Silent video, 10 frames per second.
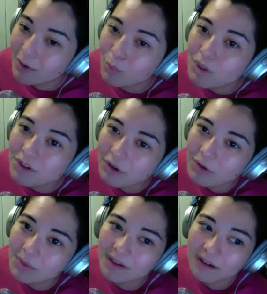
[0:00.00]
we
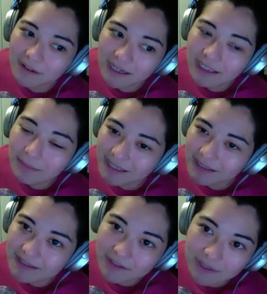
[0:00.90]
don't want to create
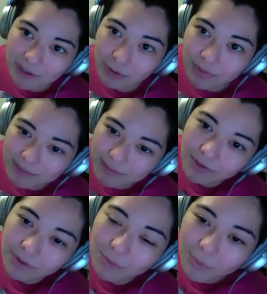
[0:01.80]
dependencies on single people.